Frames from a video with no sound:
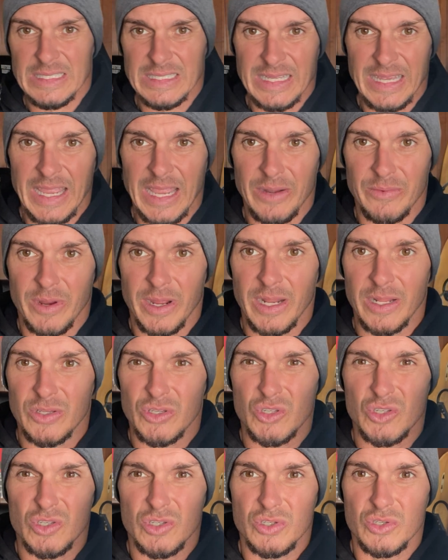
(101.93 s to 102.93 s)
The handwriting
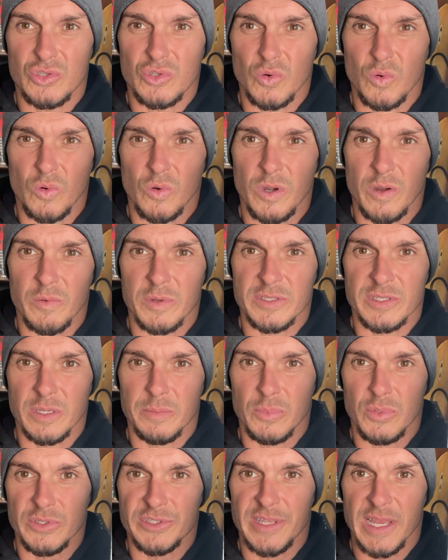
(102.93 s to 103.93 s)
sort of
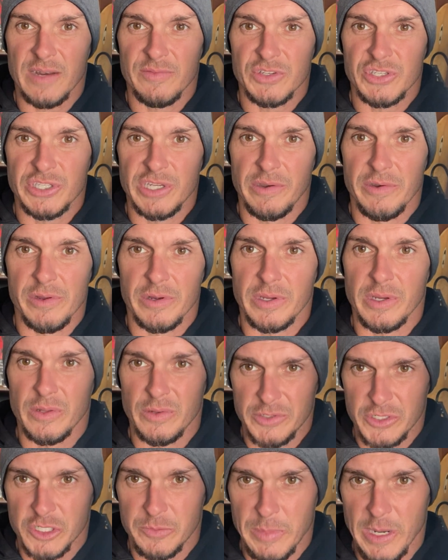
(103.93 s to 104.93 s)
resembles that of a serial
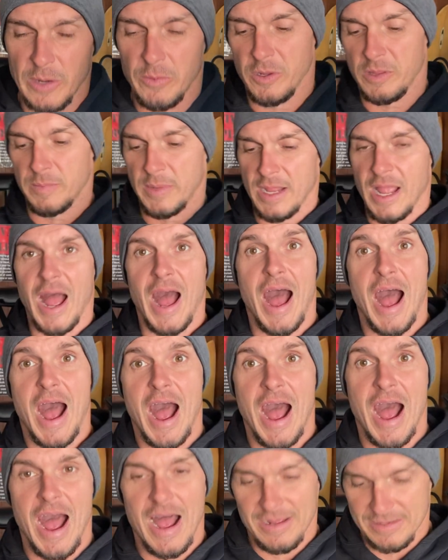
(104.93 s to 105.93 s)
killer, just bear with me, ha
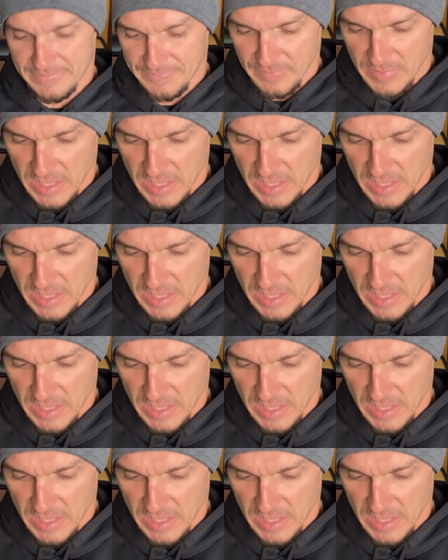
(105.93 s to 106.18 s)
ha ha.